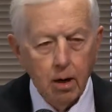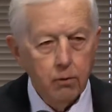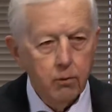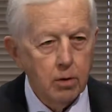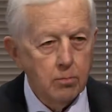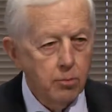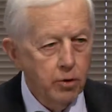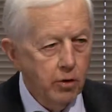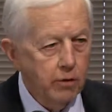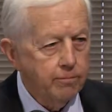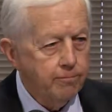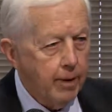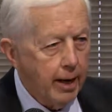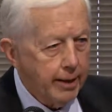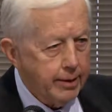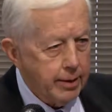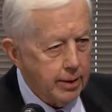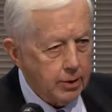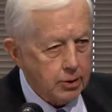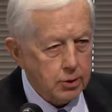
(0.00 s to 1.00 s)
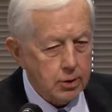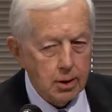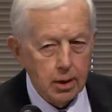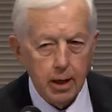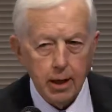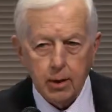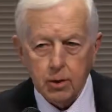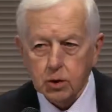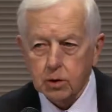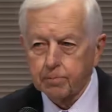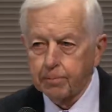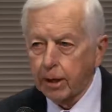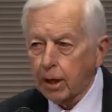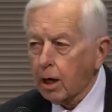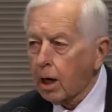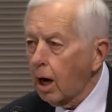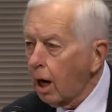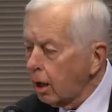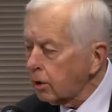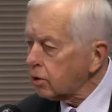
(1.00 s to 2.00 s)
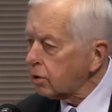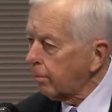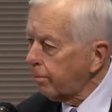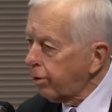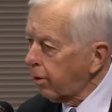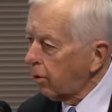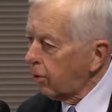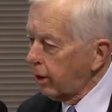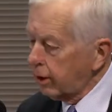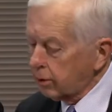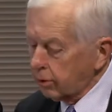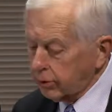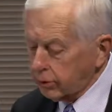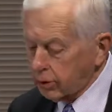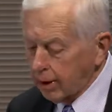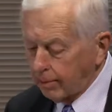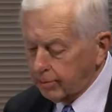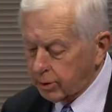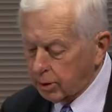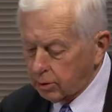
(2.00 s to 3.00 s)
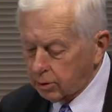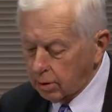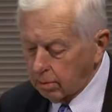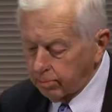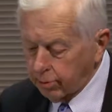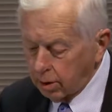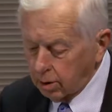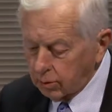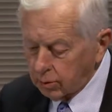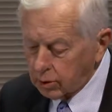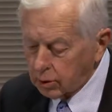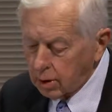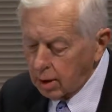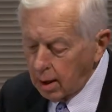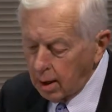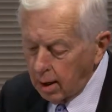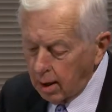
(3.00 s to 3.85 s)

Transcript: removed by DCS because of parental substance abuse